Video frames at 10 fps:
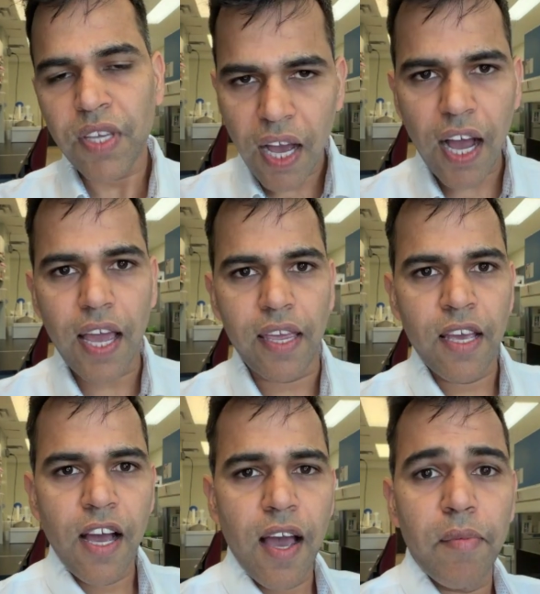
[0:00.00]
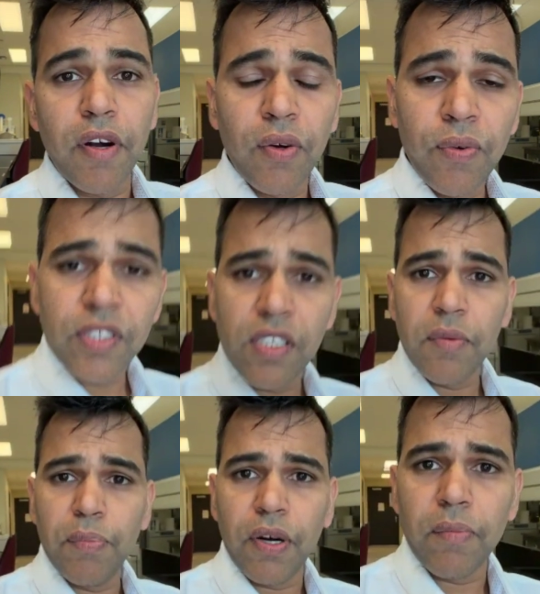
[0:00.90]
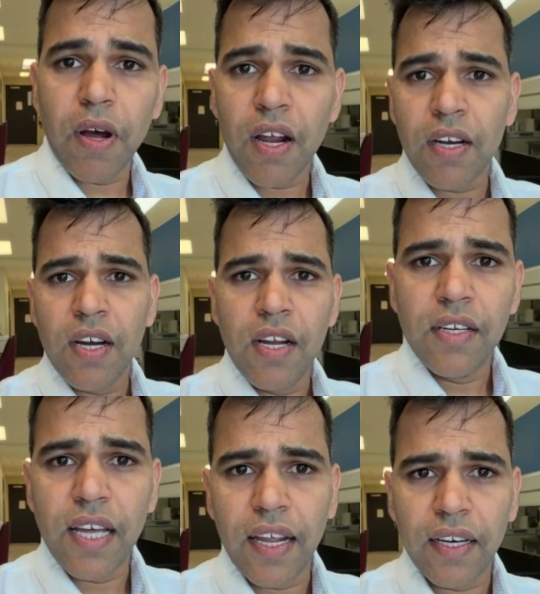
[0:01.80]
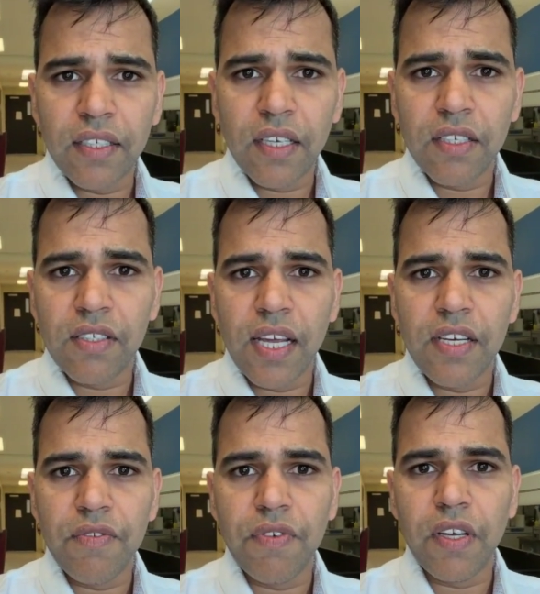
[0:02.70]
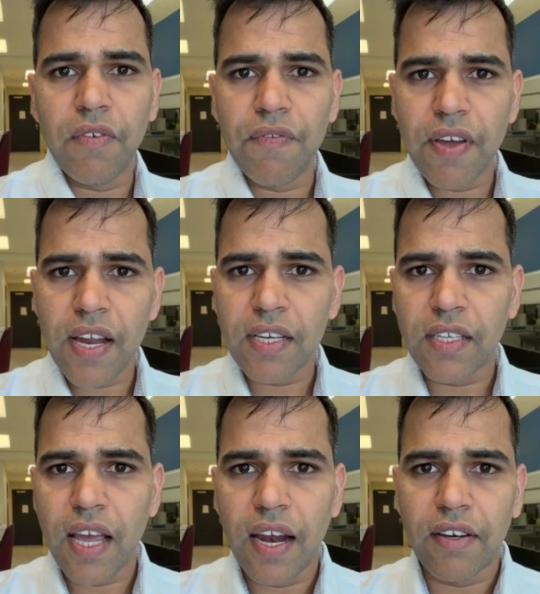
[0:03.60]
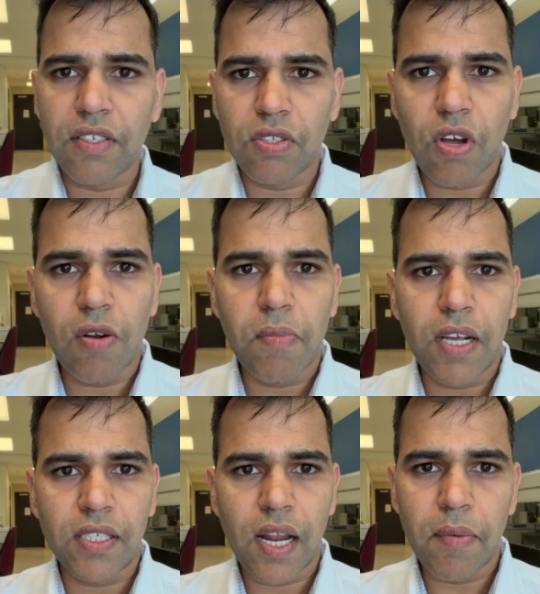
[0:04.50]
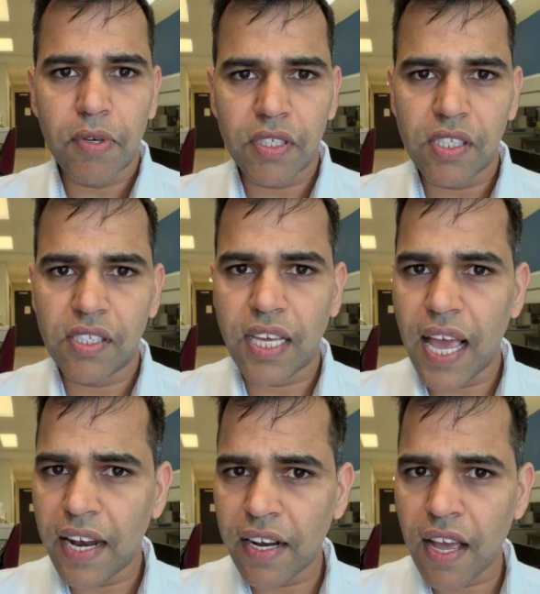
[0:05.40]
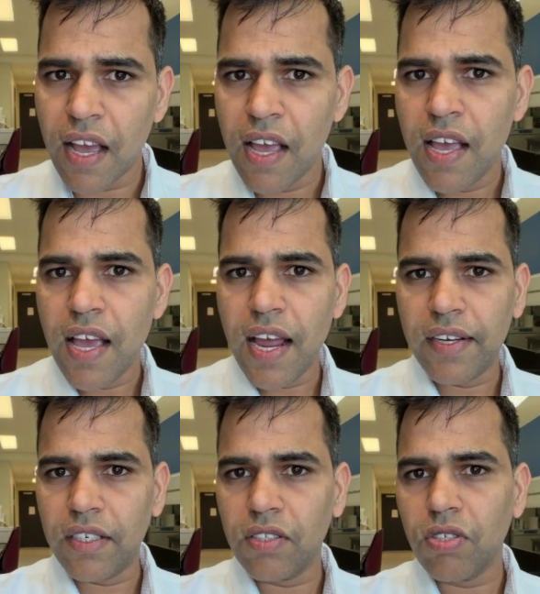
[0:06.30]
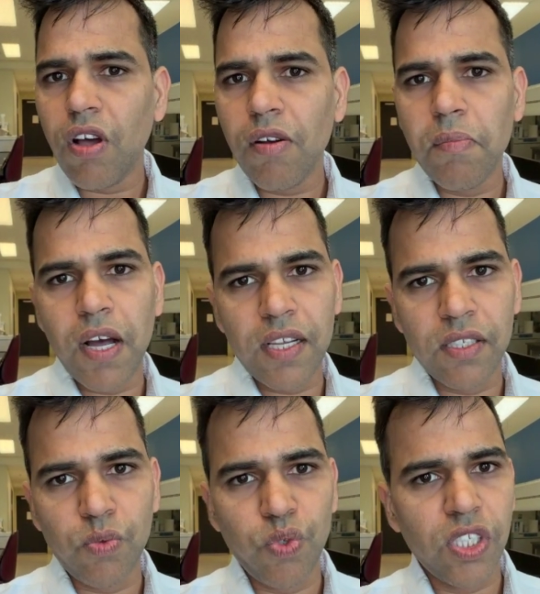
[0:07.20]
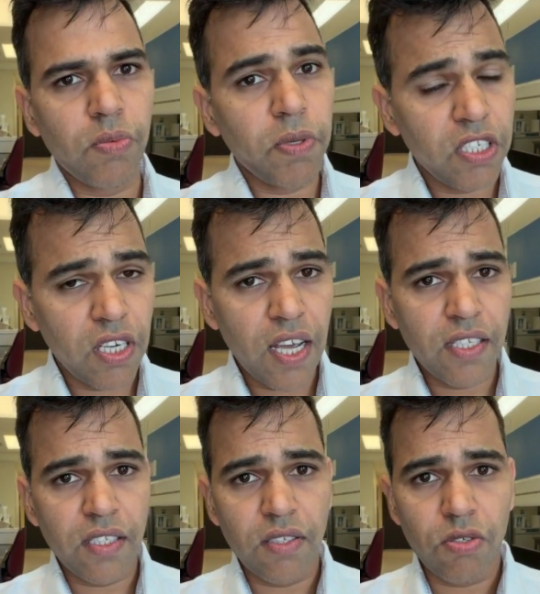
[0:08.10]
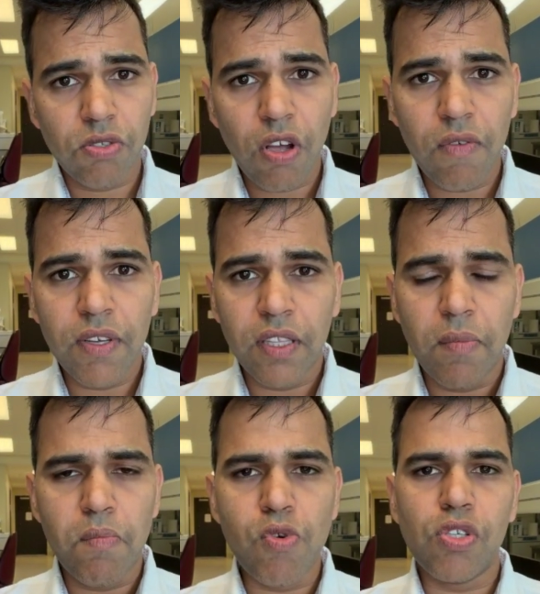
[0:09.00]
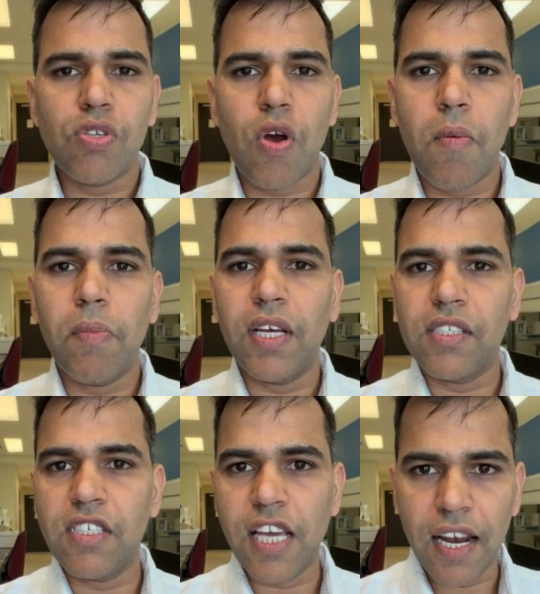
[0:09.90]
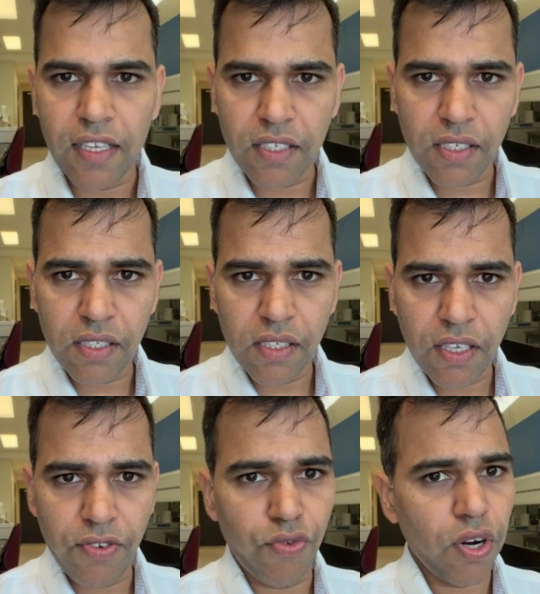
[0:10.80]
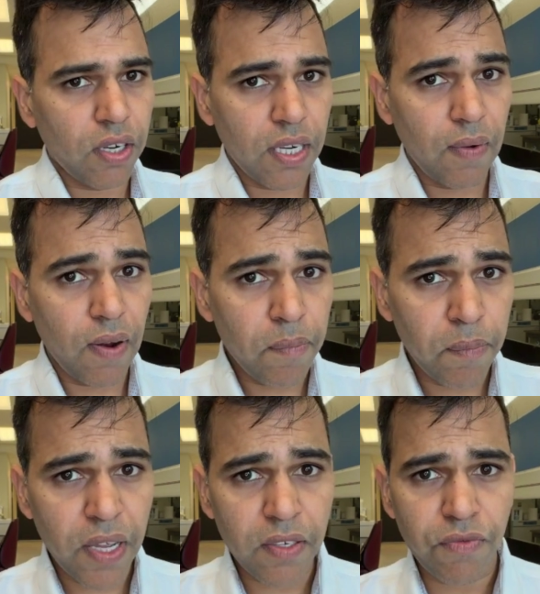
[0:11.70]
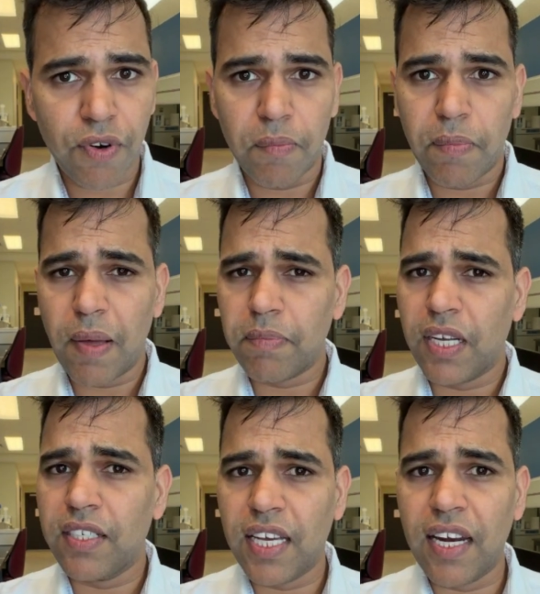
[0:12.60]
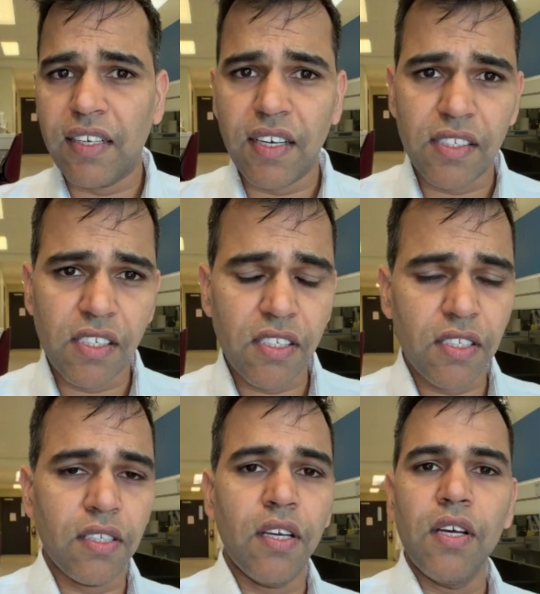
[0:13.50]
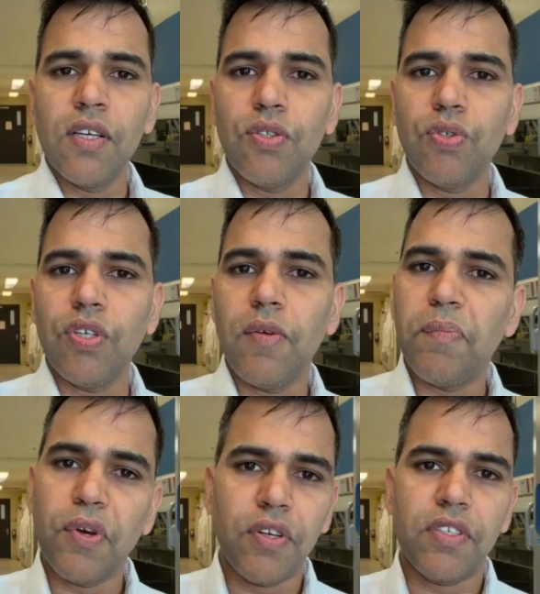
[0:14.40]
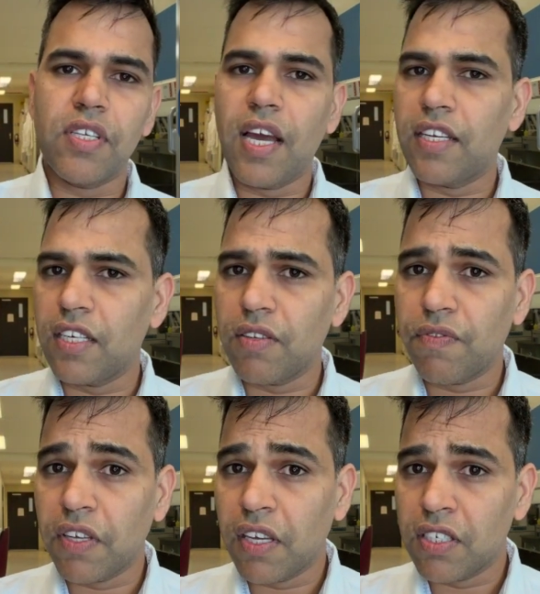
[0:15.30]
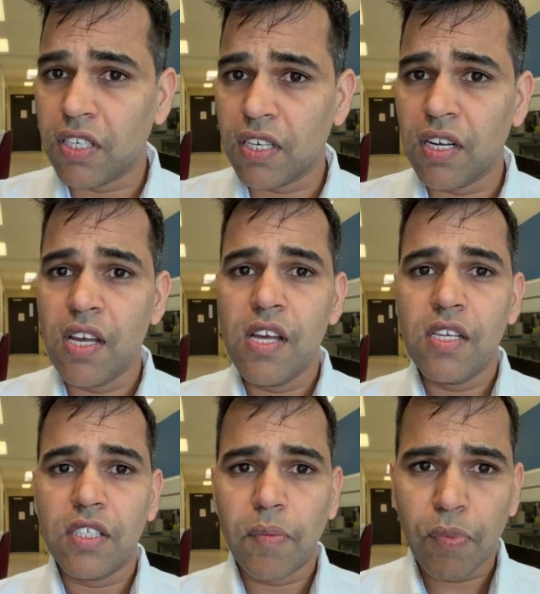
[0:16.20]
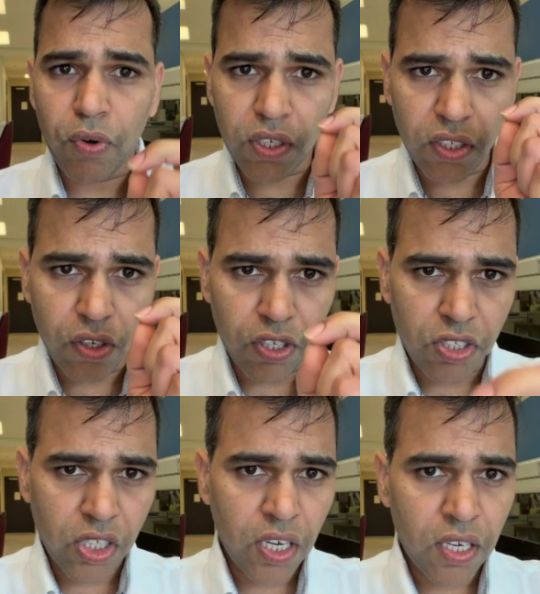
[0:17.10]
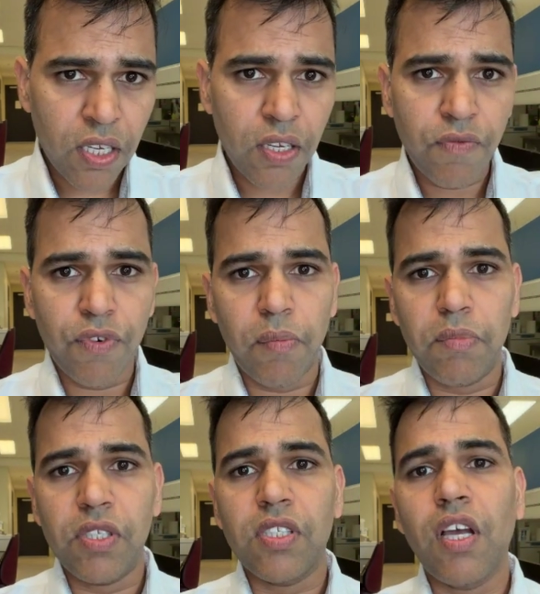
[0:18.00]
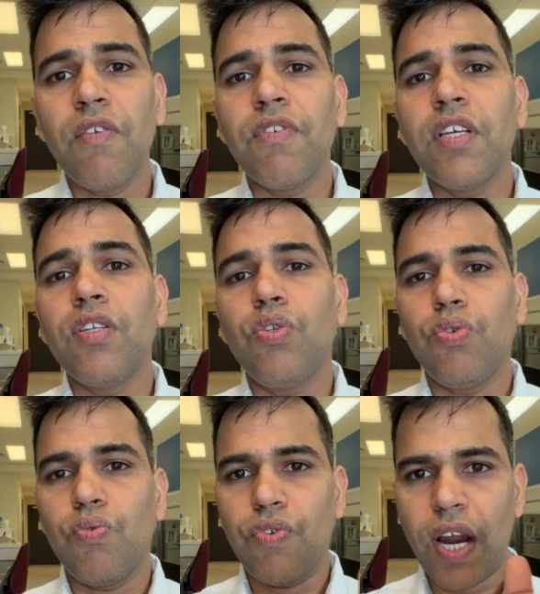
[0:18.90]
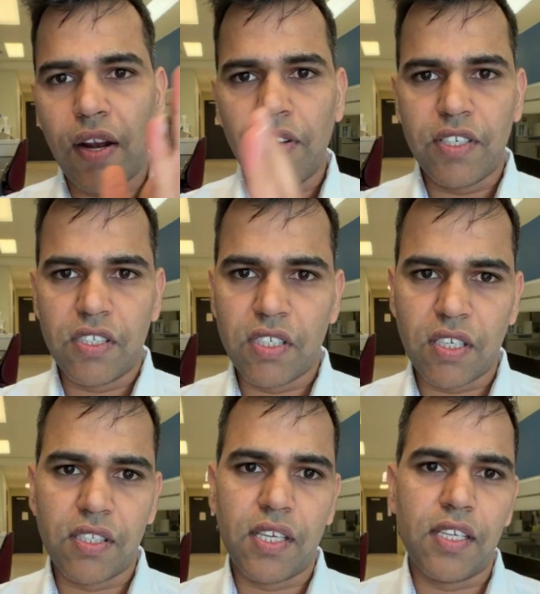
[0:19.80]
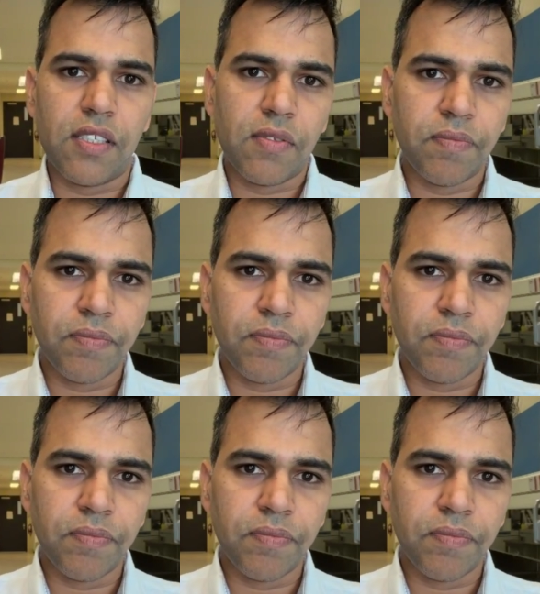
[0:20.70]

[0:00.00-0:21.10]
Hi, I'm Raghuveer Singh Parmar, Director Scientific Affairs at Resolve Mass Laboratories, Canada. At Resolve Mass, we specialize in solving the most complex challenges in drug development, from peptide characterization to impurity identification, supporting your journey from discovery to regulatory success.